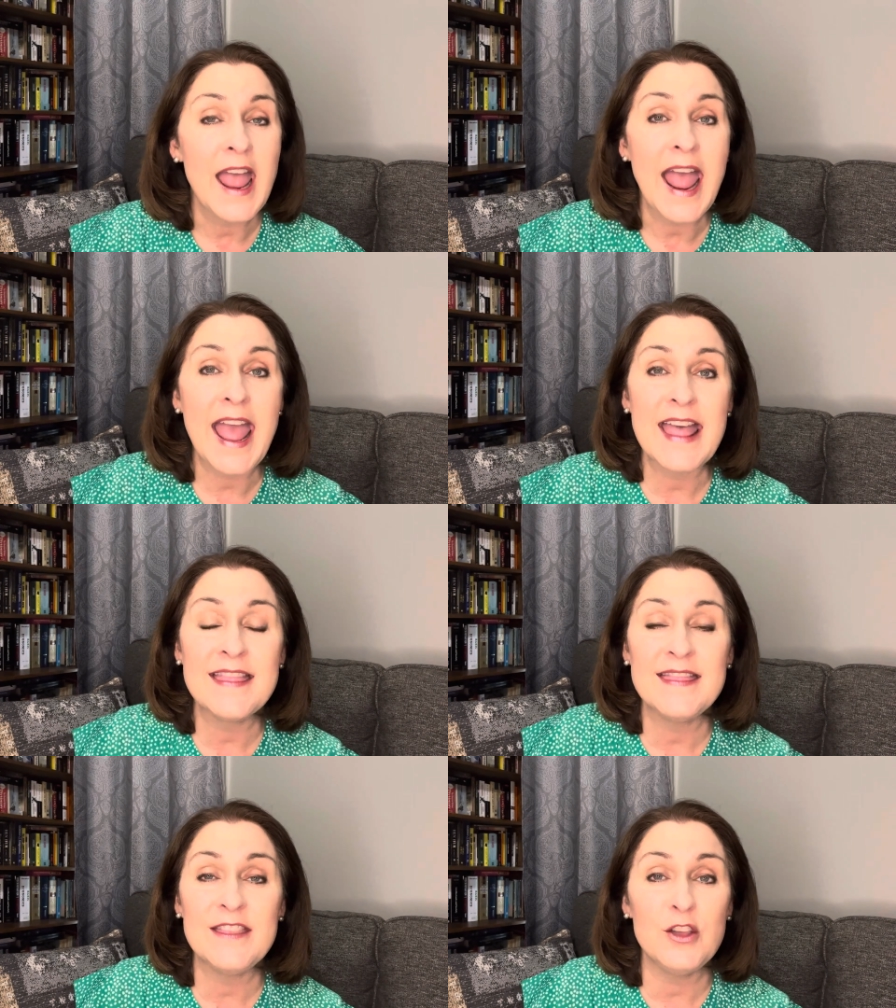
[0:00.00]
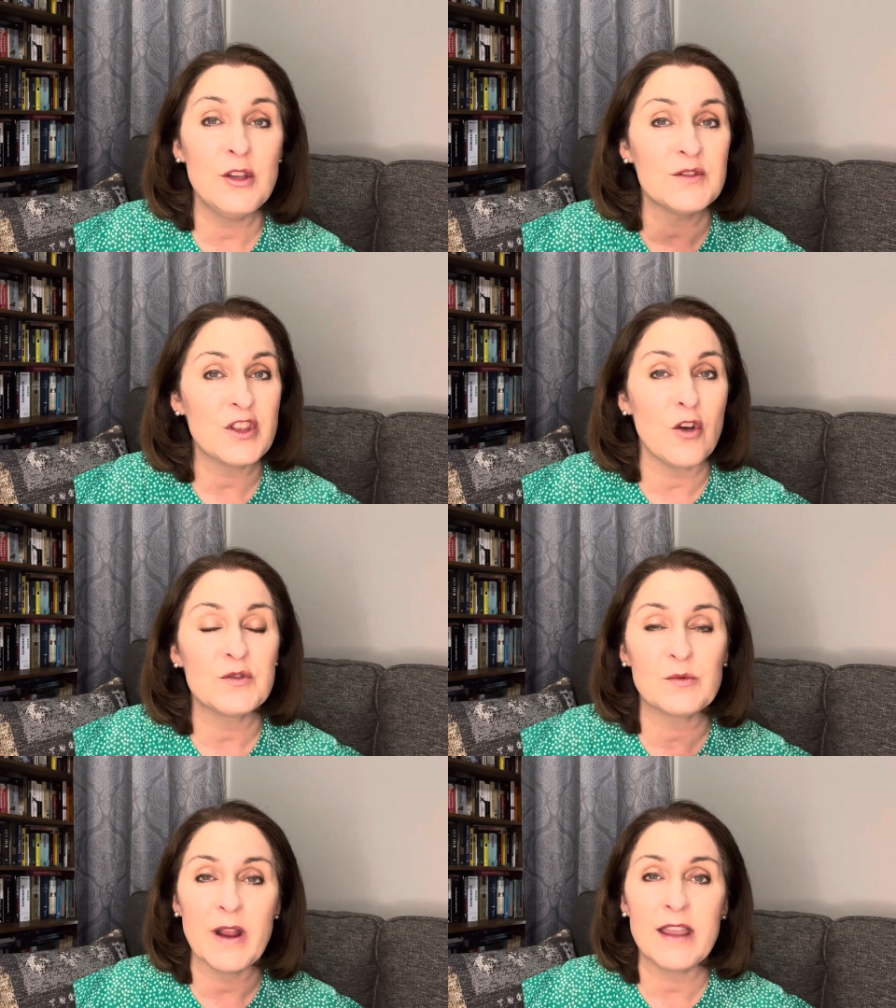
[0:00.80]
and you use
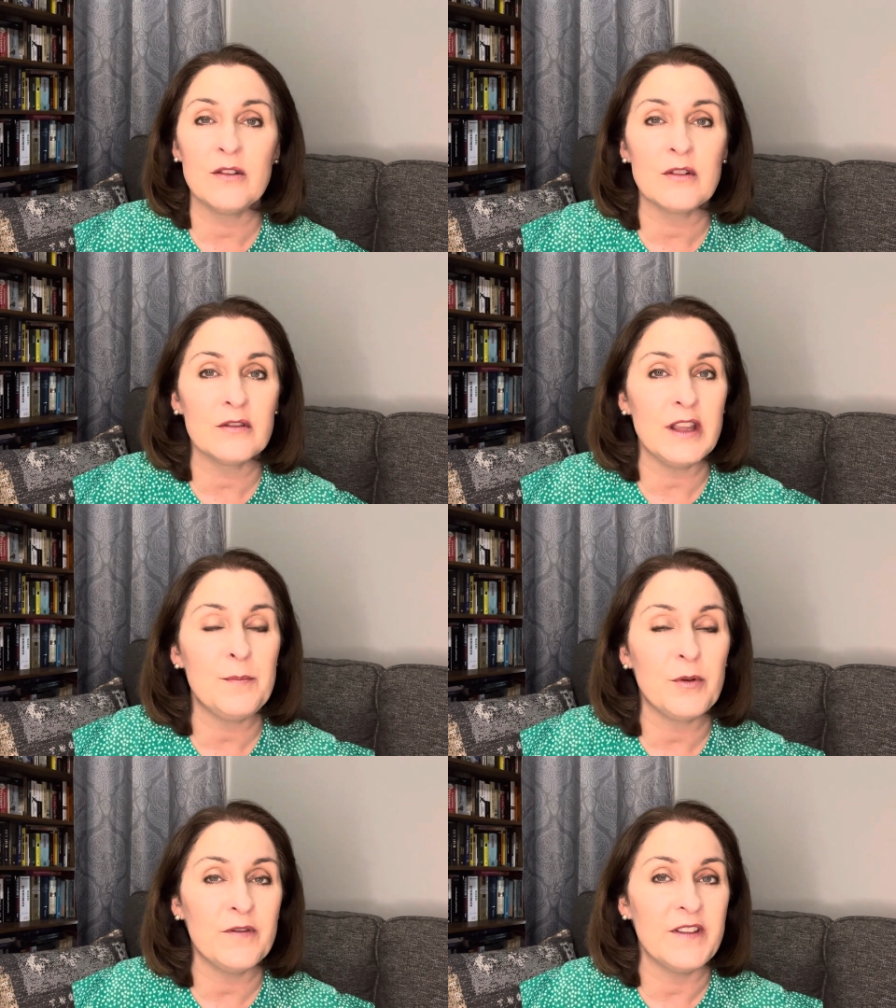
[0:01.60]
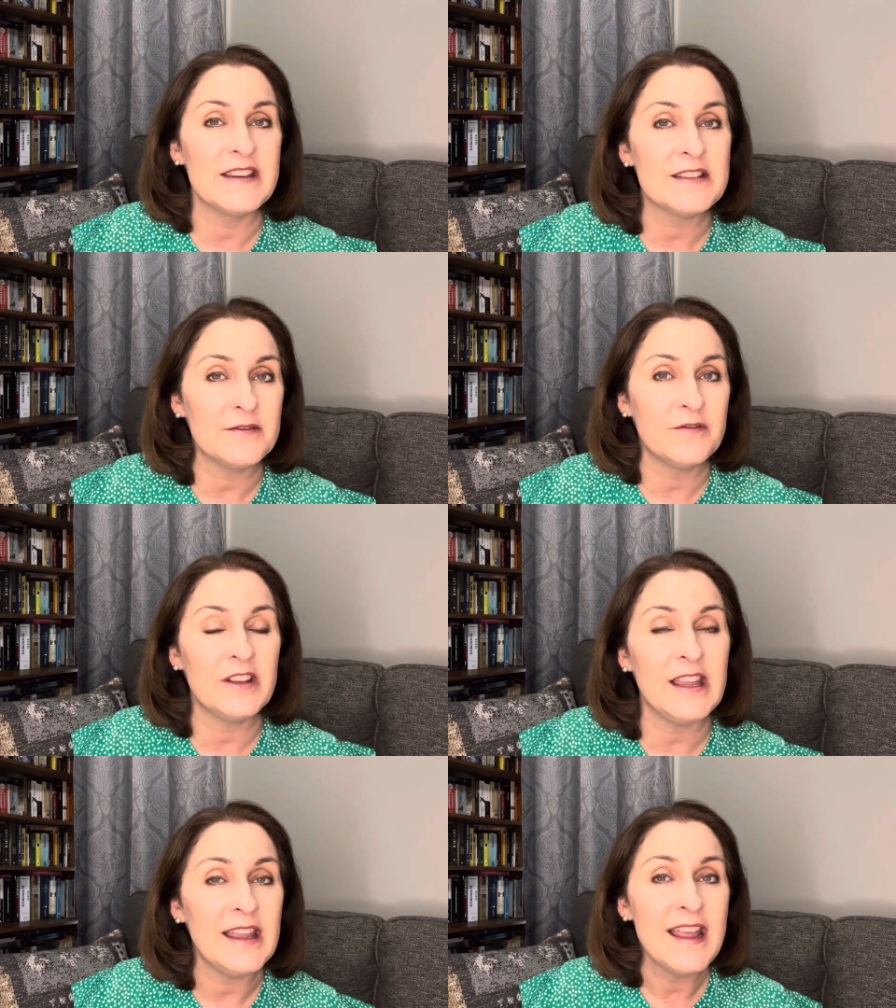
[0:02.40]
those regularly,
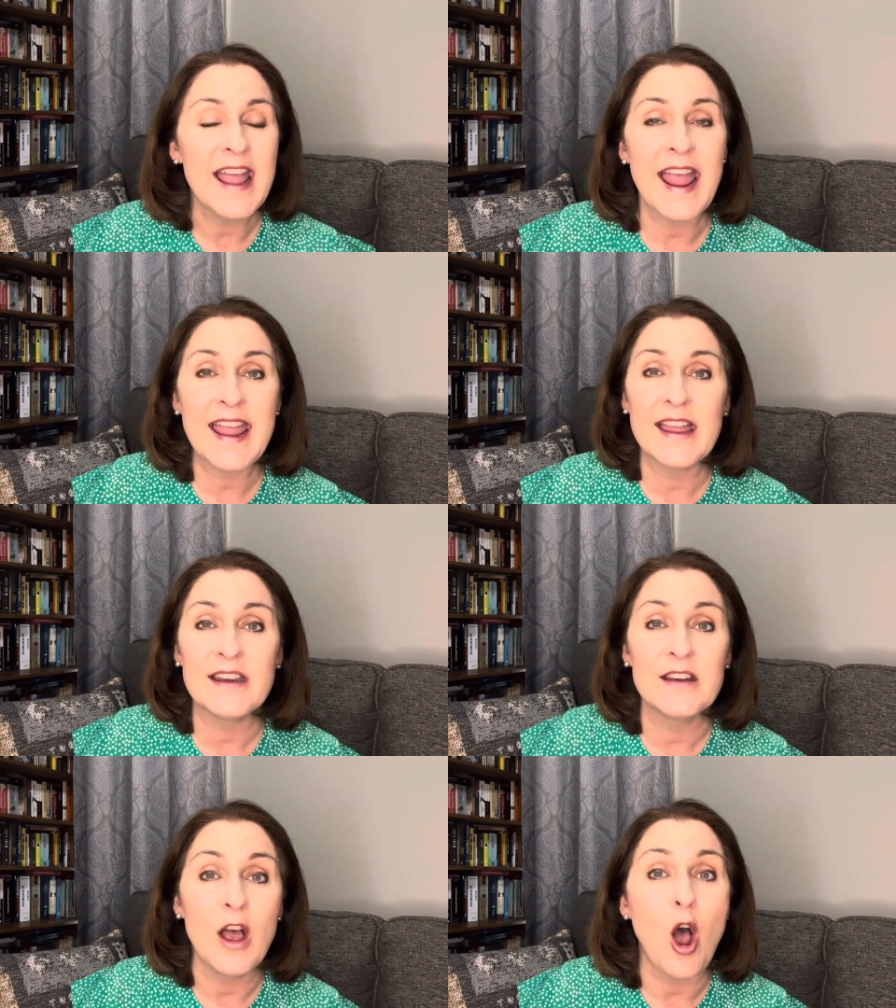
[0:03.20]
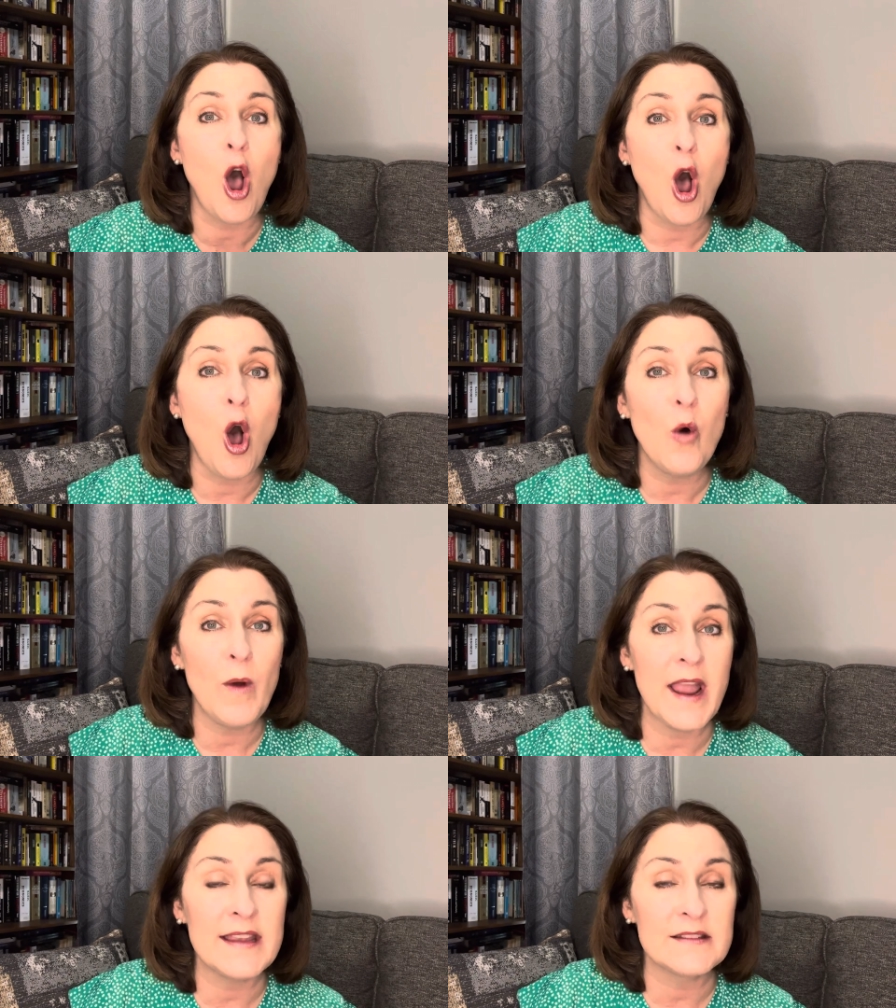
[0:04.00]
preventively, and
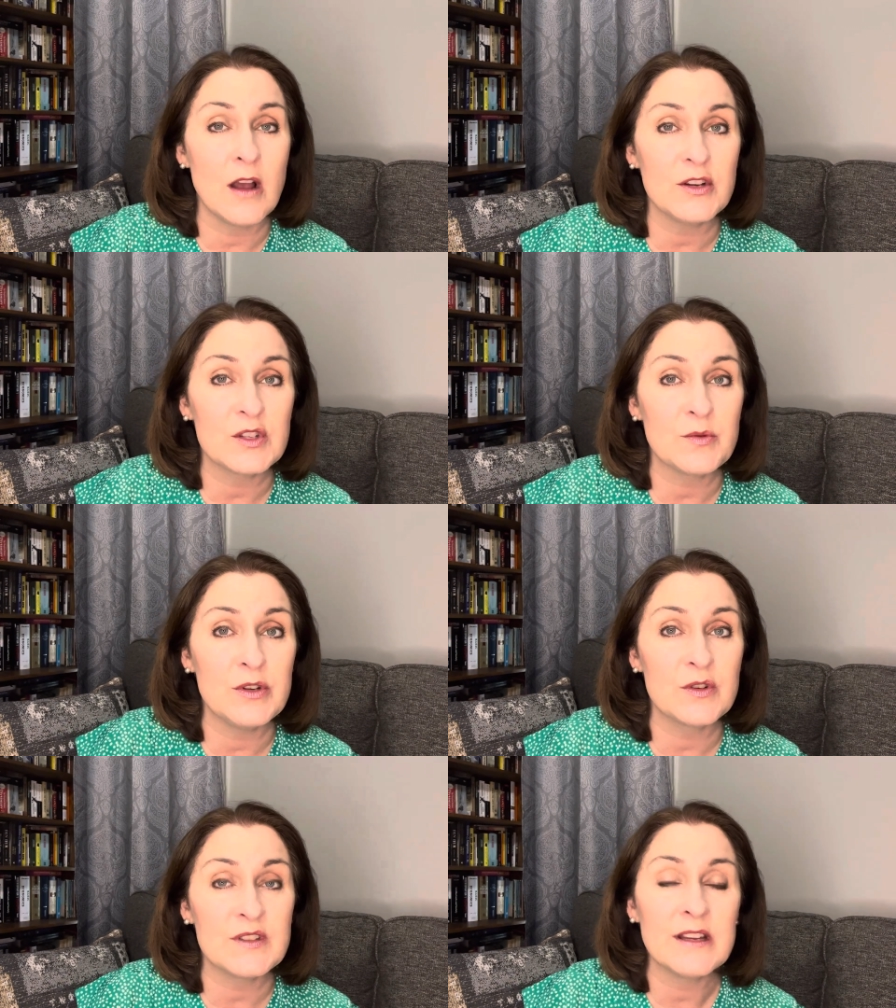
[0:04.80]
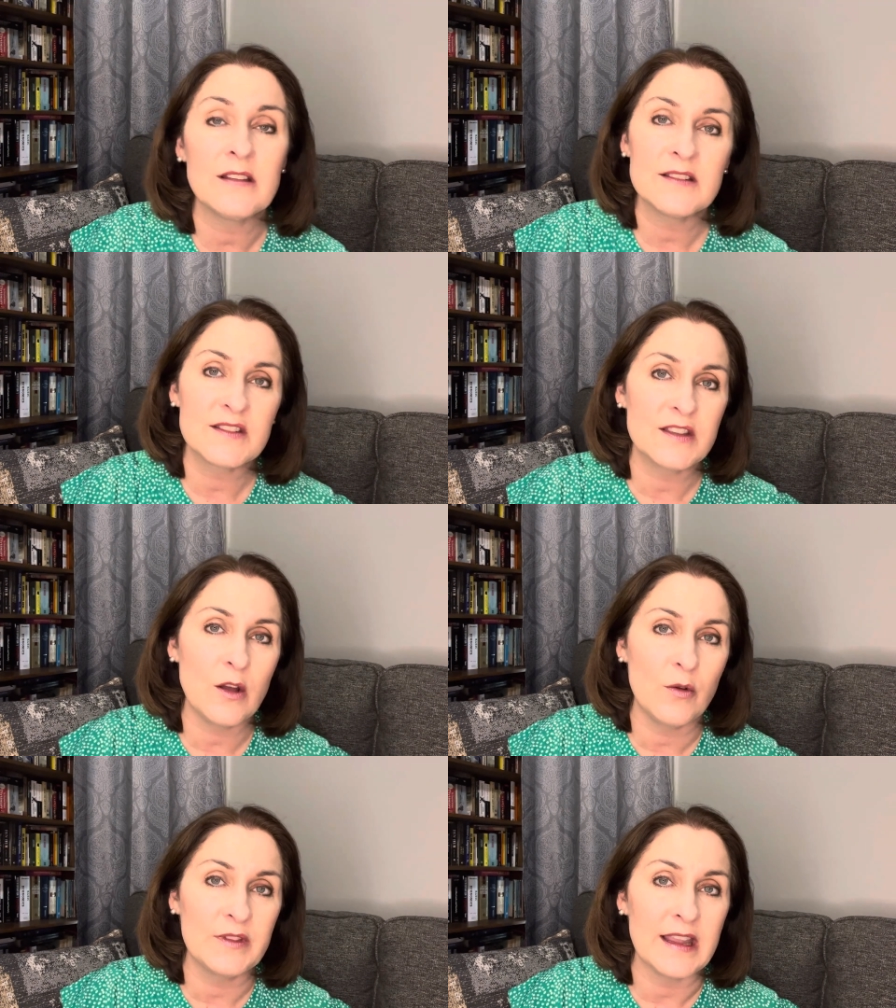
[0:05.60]
always, not just when you're sick. This is the
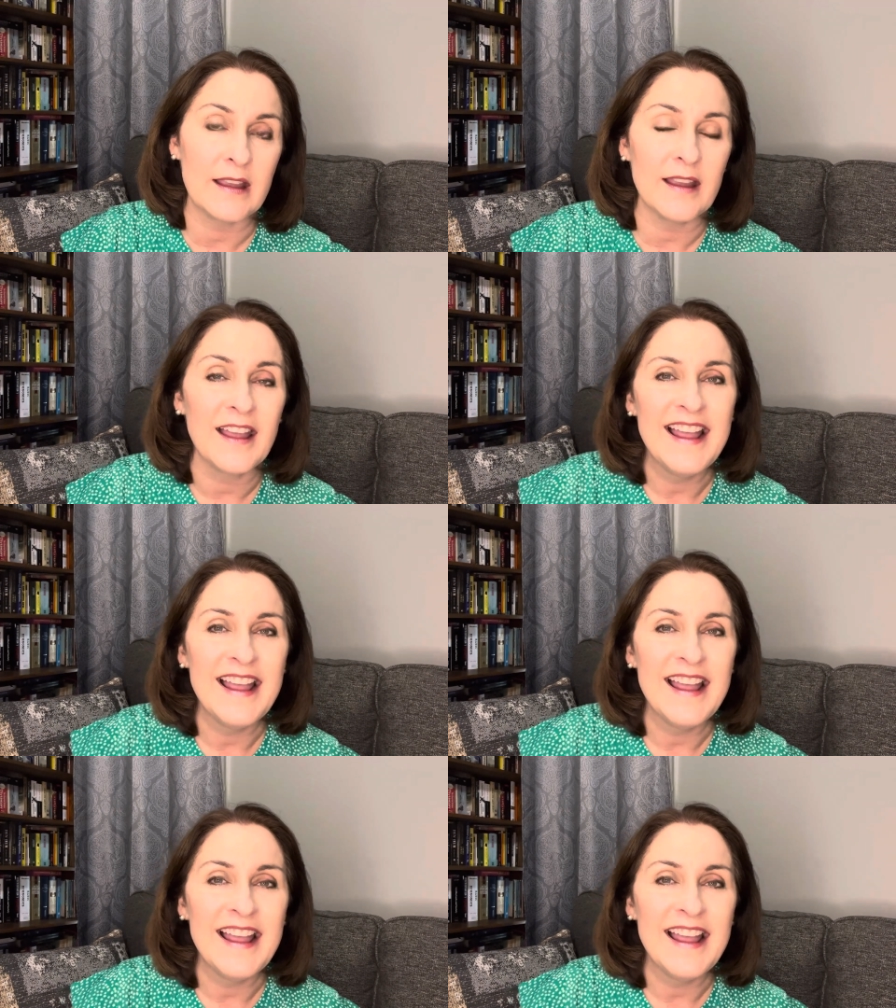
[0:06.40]
old thinking.